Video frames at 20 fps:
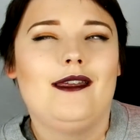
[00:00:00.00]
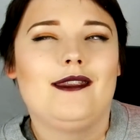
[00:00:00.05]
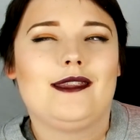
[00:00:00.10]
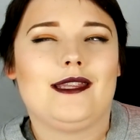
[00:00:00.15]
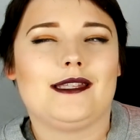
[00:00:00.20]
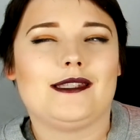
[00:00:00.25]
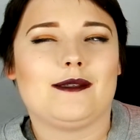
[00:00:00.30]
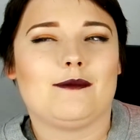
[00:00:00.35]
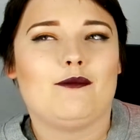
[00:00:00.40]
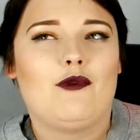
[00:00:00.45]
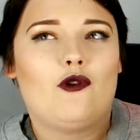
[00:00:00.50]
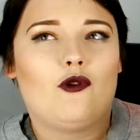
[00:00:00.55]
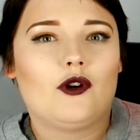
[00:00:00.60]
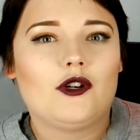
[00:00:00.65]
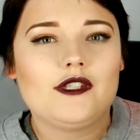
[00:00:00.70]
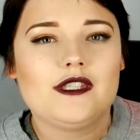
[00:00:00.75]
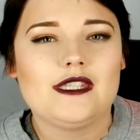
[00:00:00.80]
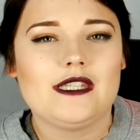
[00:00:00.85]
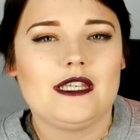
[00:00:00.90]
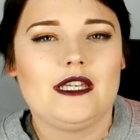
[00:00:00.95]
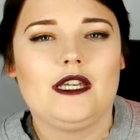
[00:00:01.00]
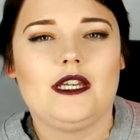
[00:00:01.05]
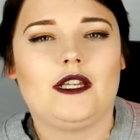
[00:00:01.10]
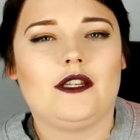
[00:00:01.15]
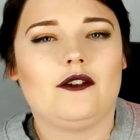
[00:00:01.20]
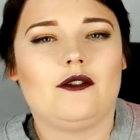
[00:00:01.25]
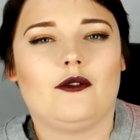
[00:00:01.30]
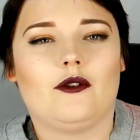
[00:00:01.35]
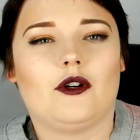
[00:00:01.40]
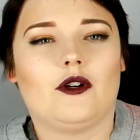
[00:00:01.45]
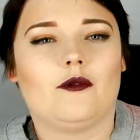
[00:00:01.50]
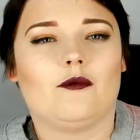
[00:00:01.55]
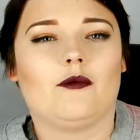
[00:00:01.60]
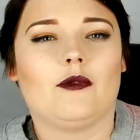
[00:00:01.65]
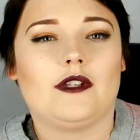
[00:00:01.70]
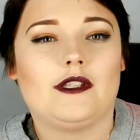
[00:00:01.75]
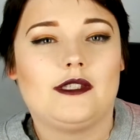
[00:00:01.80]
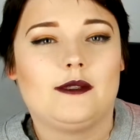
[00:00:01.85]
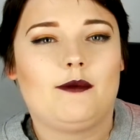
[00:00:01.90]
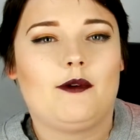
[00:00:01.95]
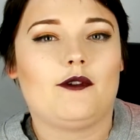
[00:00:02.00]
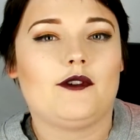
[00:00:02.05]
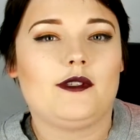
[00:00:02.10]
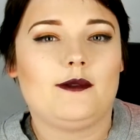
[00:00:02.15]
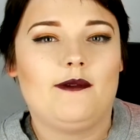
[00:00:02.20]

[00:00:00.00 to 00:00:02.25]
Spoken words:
that's a porcelain or what's supposed